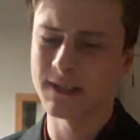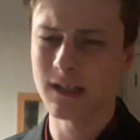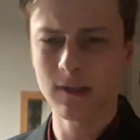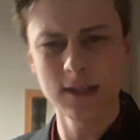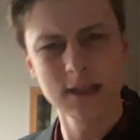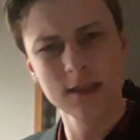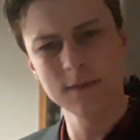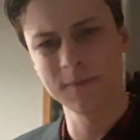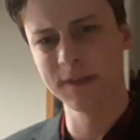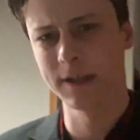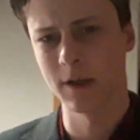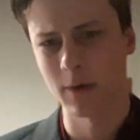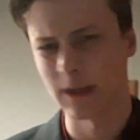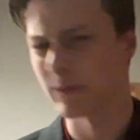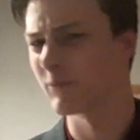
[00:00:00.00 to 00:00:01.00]
Now this is a
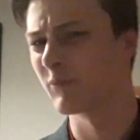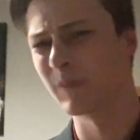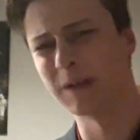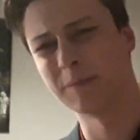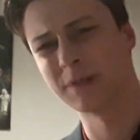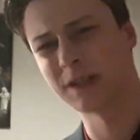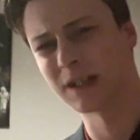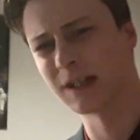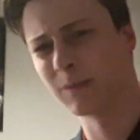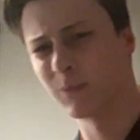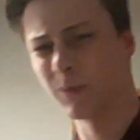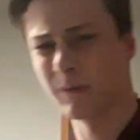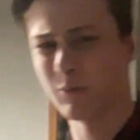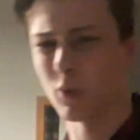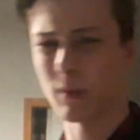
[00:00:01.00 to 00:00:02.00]
video I didn't really particularly
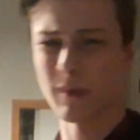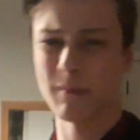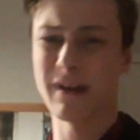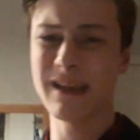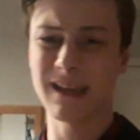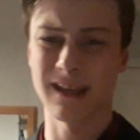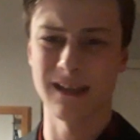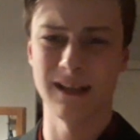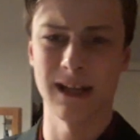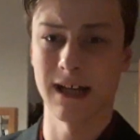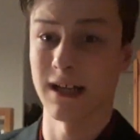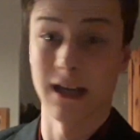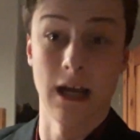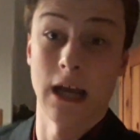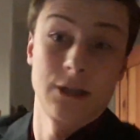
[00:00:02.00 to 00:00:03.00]
would want to be making
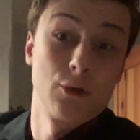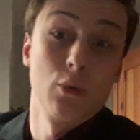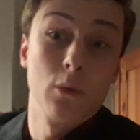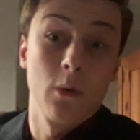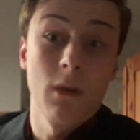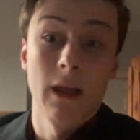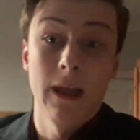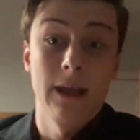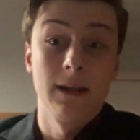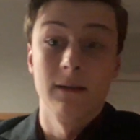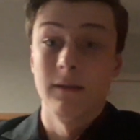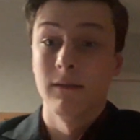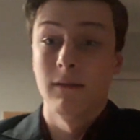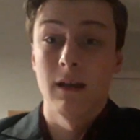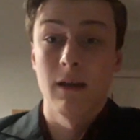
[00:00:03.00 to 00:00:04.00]
at all
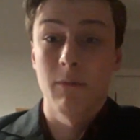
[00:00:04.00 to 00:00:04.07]
in